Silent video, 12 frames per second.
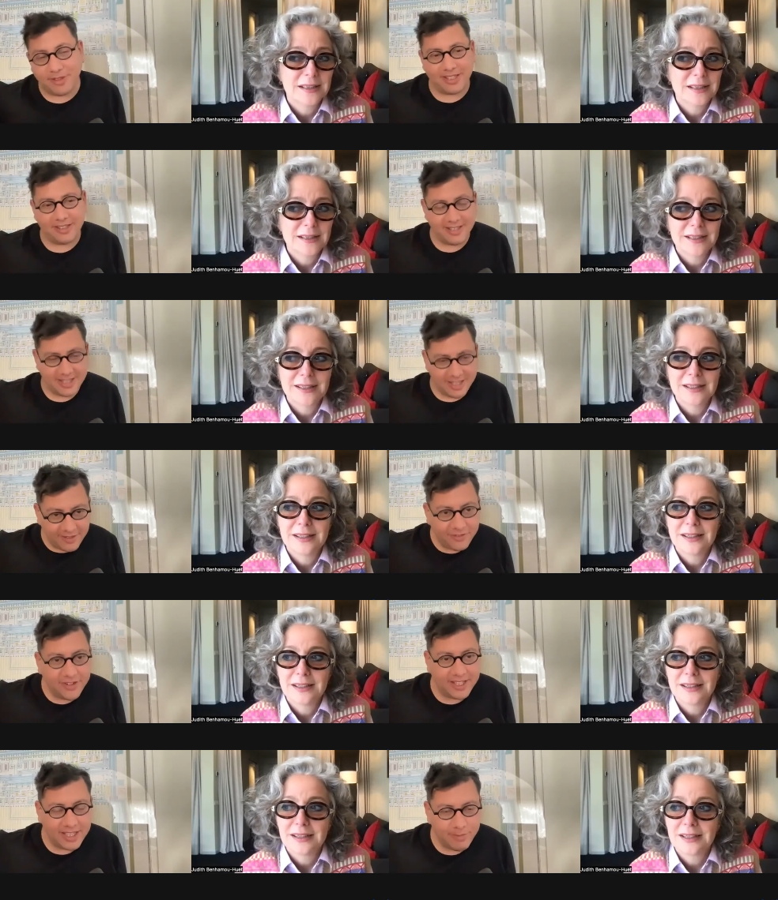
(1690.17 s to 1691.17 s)
Speaker 1: There's another Frank
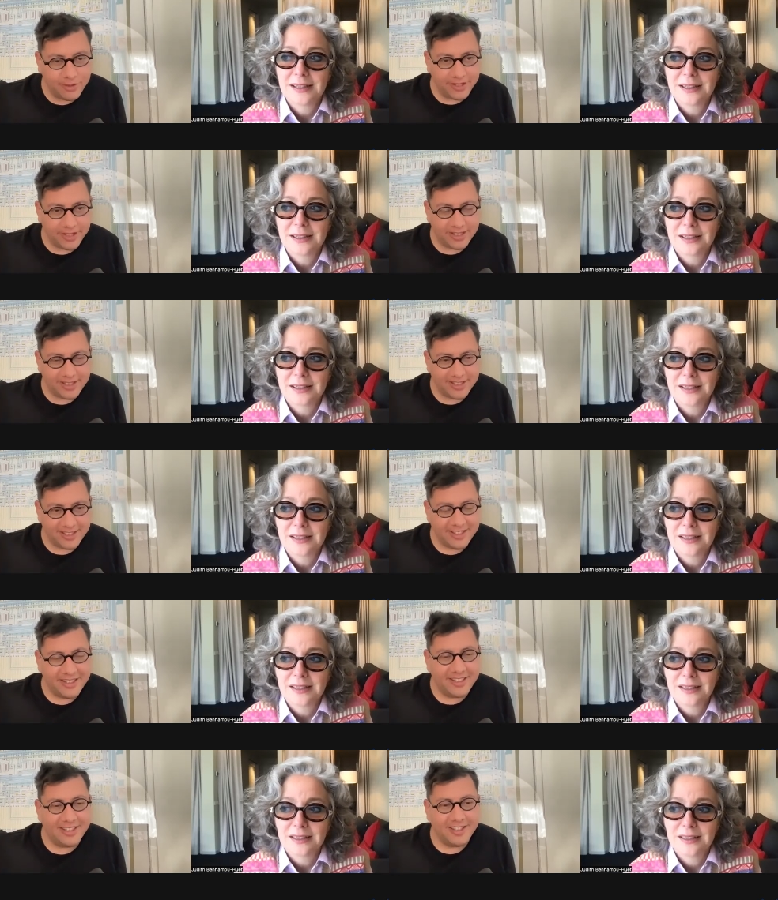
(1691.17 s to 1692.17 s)
Gehry building
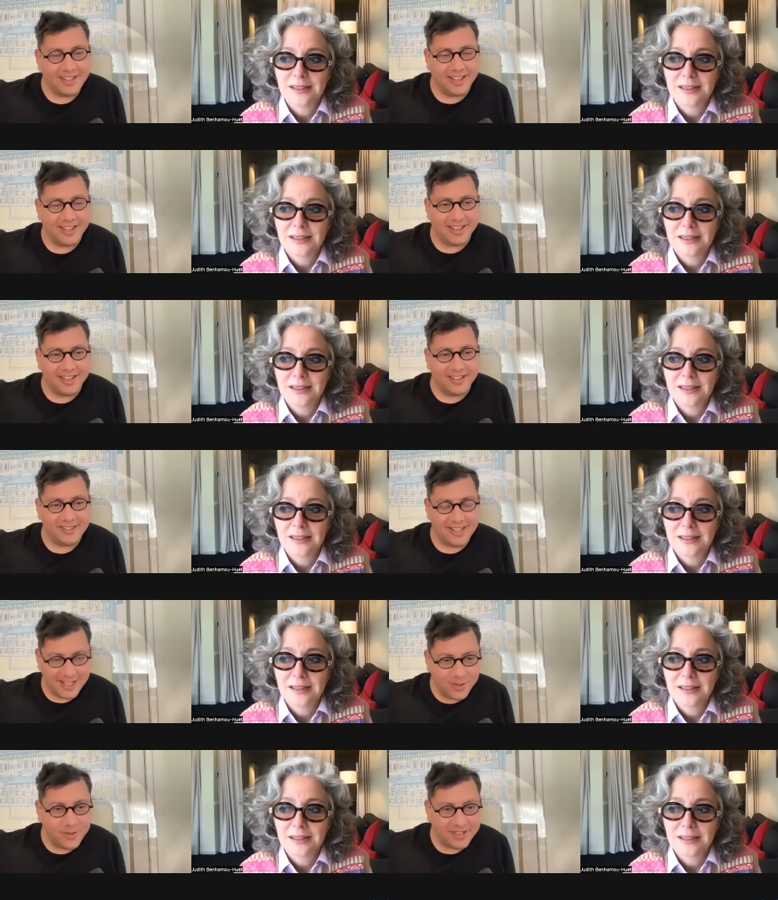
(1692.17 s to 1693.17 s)
uh, next to
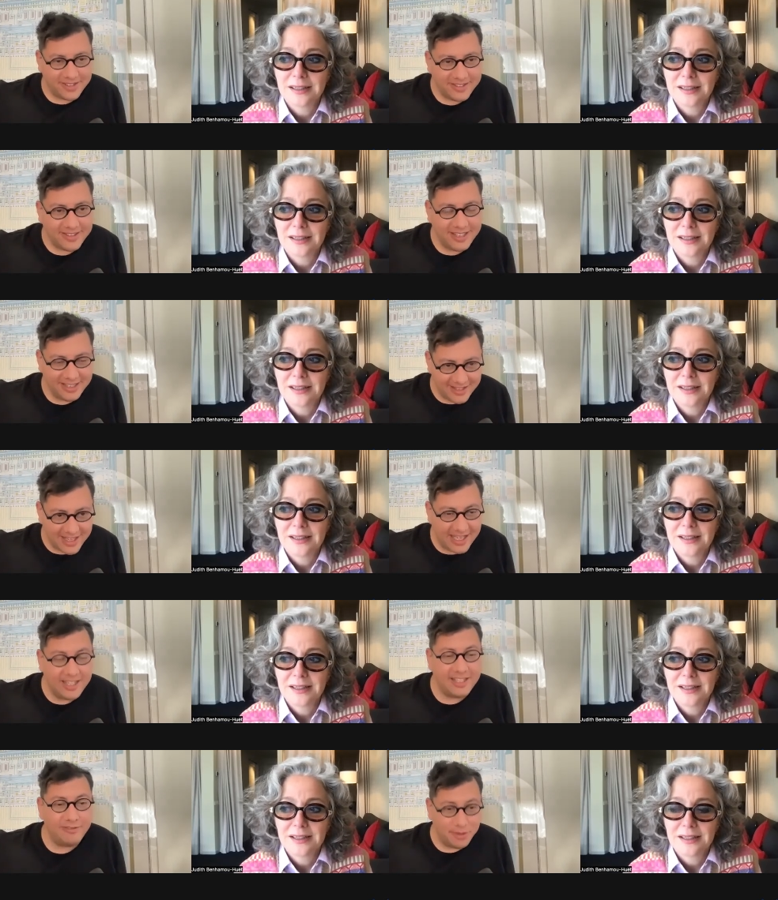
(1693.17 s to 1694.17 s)
it. He designed a new
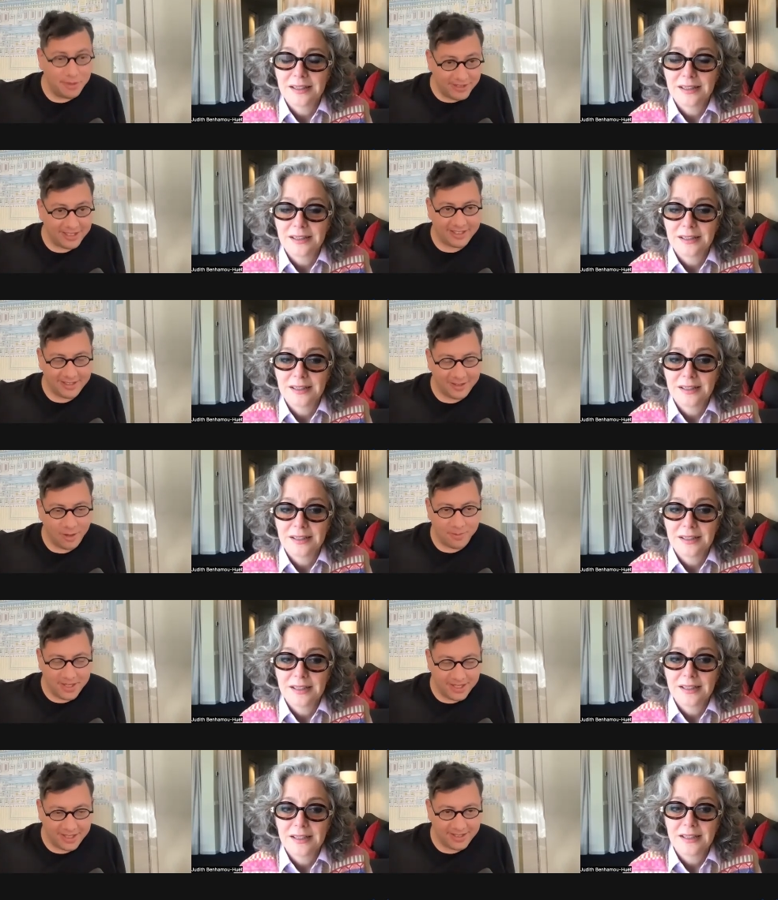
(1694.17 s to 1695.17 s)
building opening
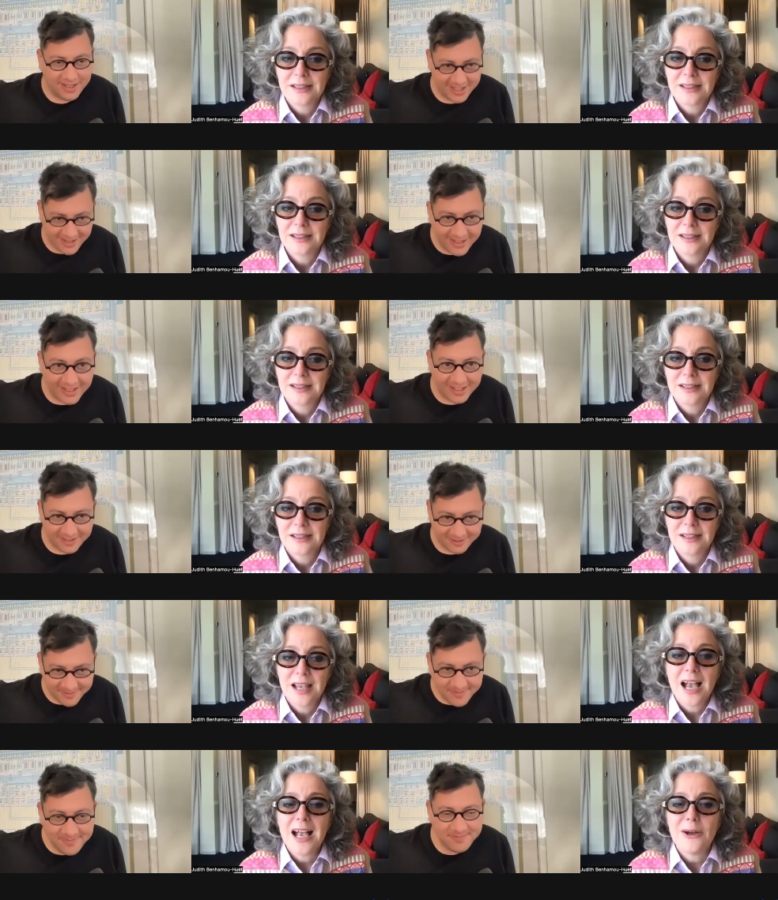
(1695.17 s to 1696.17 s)
next year.
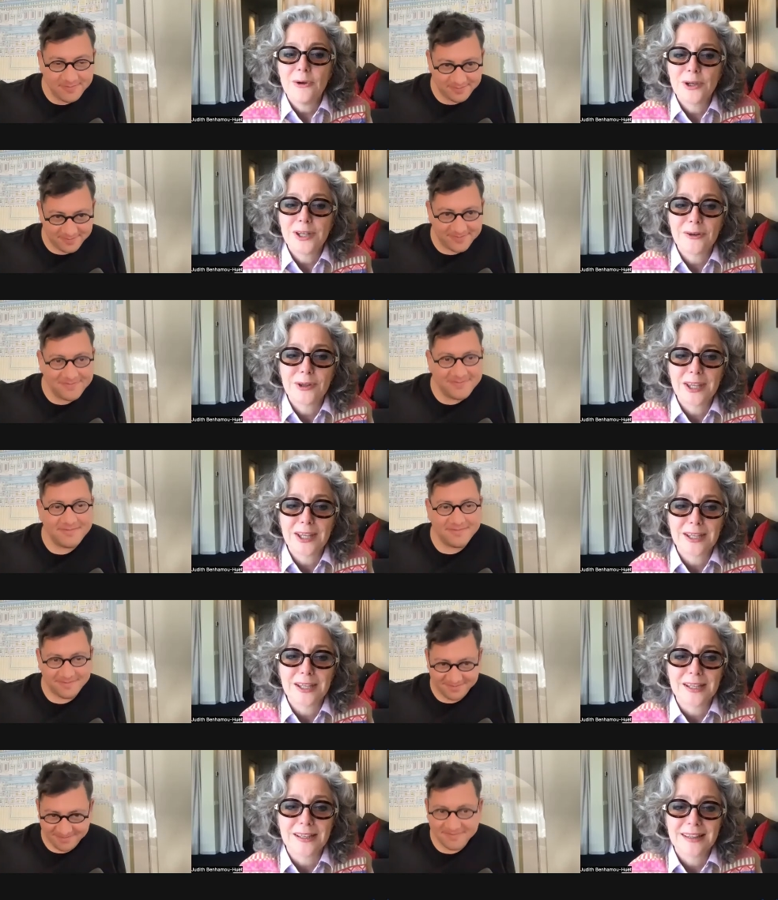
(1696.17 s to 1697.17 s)
Speaker 2: Ah, okay, okay,
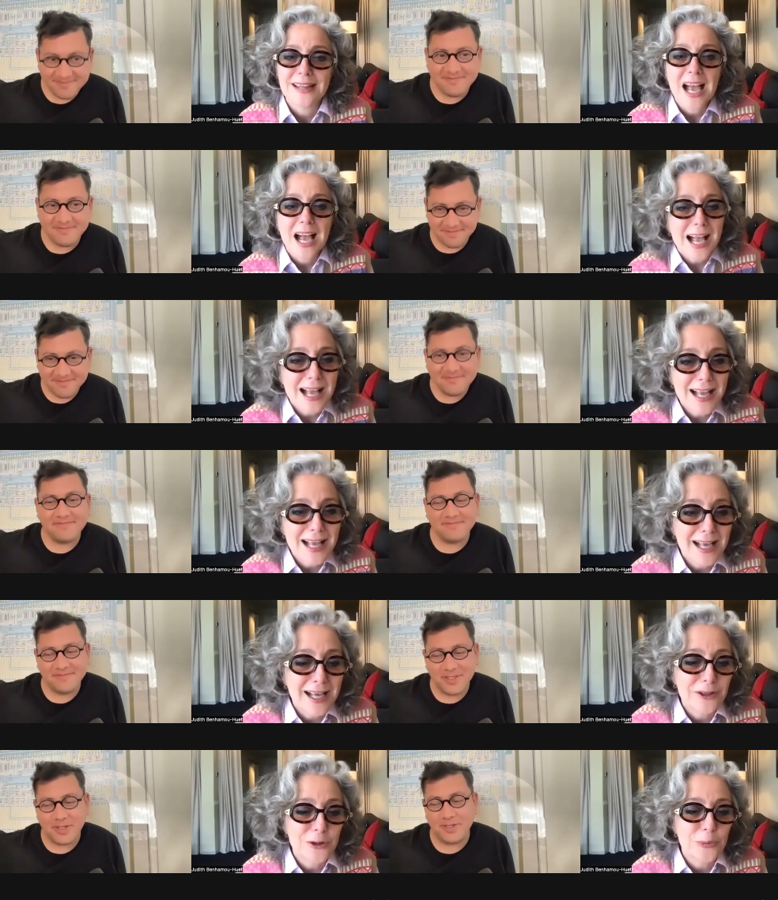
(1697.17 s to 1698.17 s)
okay. Ah,
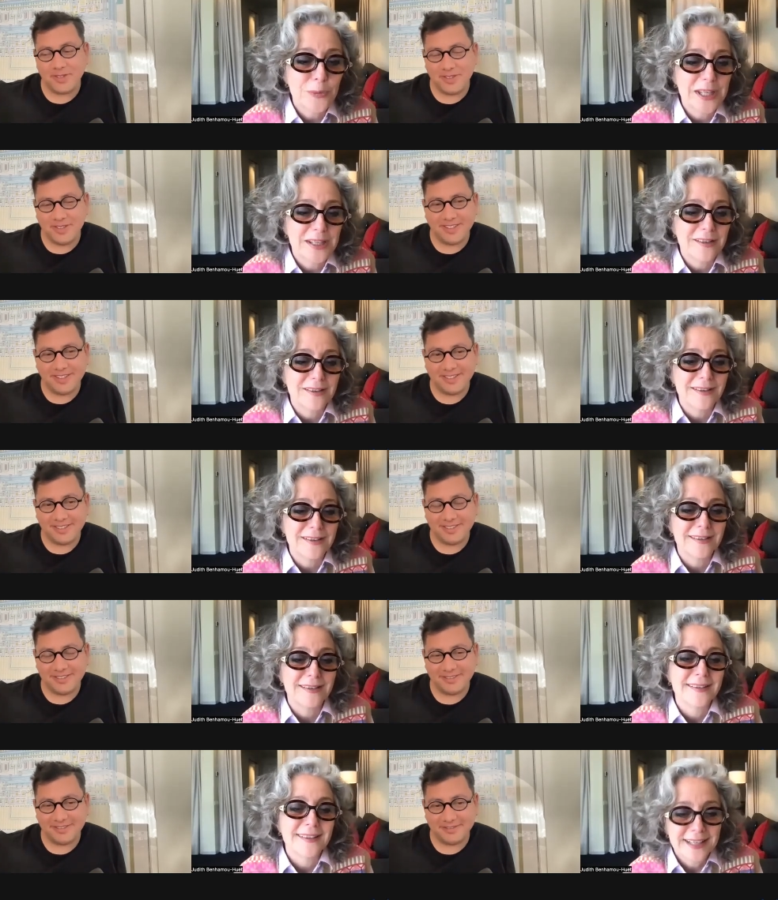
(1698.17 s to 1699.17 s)
yeah. you mean
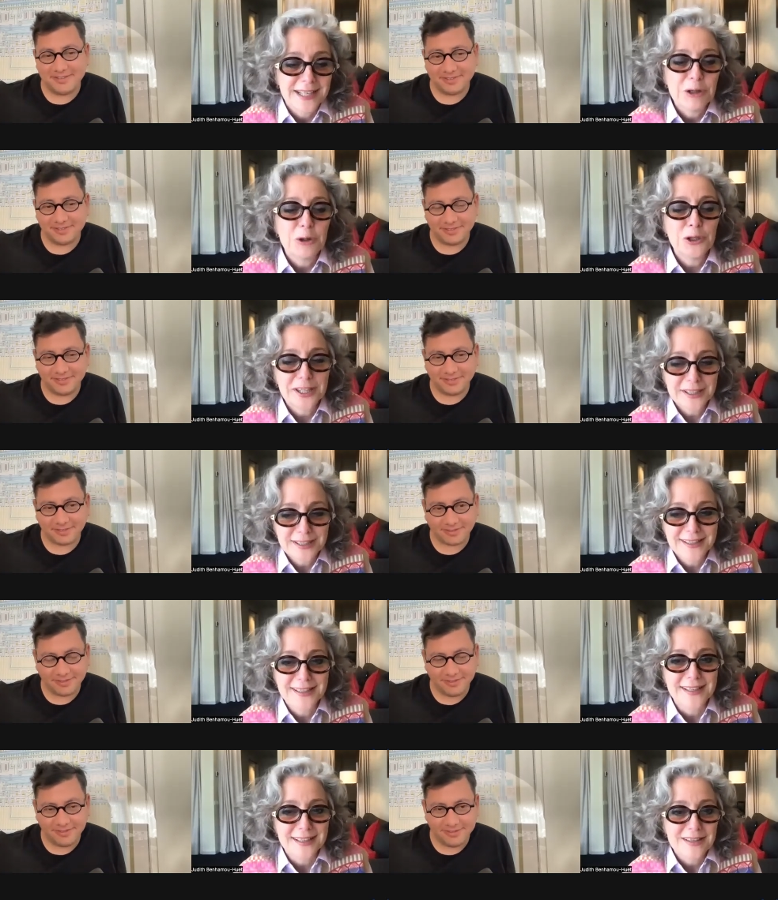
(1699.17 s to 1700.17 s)
uh,
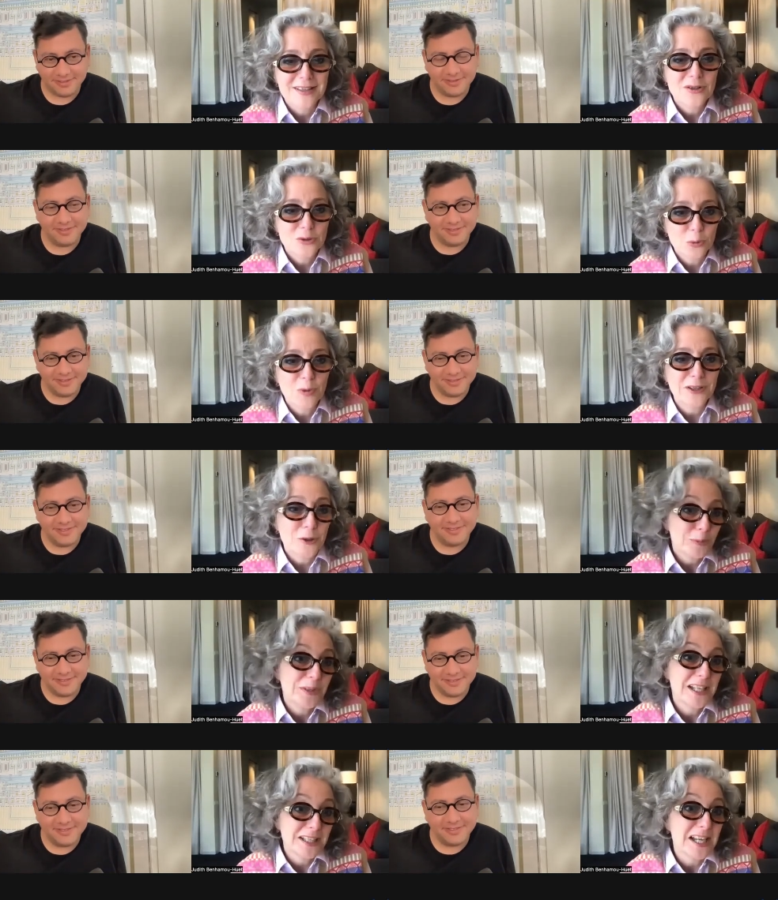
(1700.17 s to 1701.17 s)
okay. So one
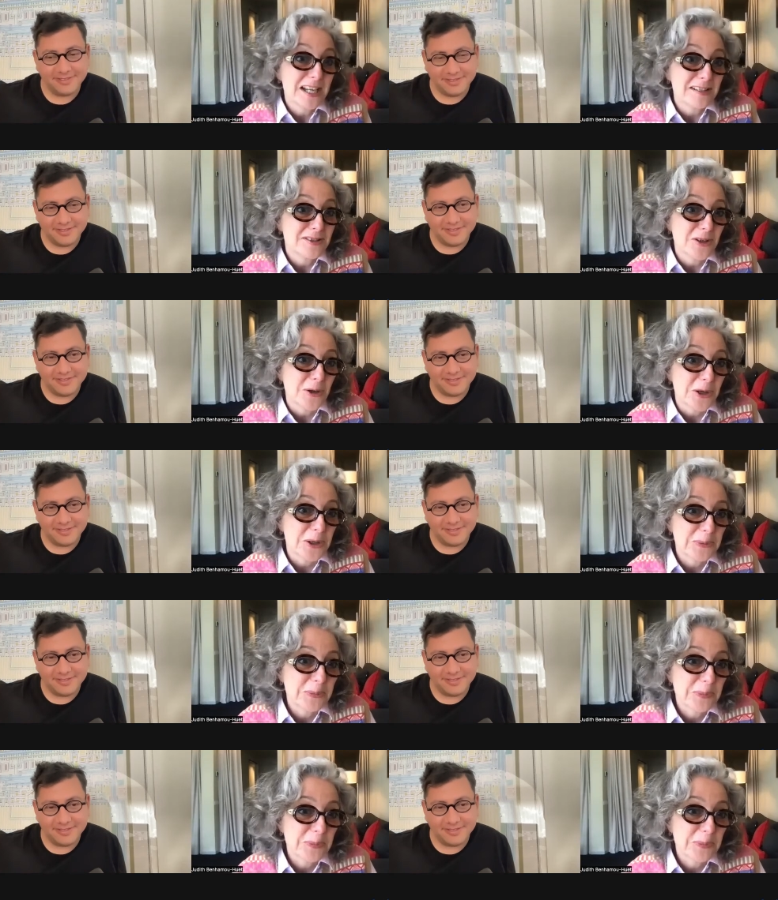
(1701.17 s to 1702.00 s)
opening next year.